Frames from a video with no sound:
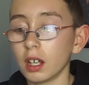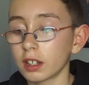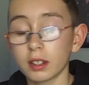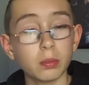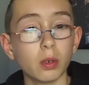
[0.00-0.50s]

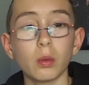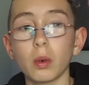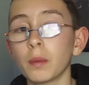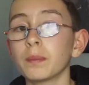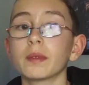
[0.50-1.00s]
small
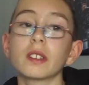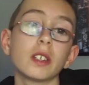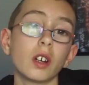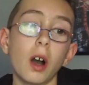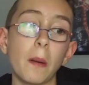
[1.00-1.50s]
ones.
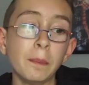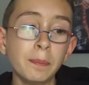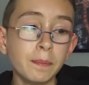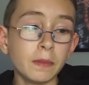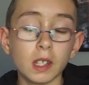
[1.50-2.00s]
You got
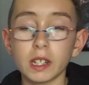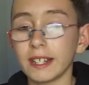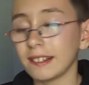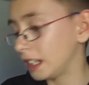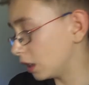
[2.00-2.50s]

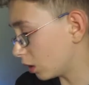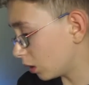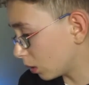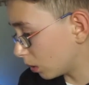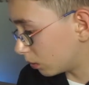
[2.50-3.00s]
these
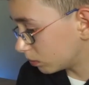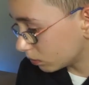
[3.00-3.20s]
little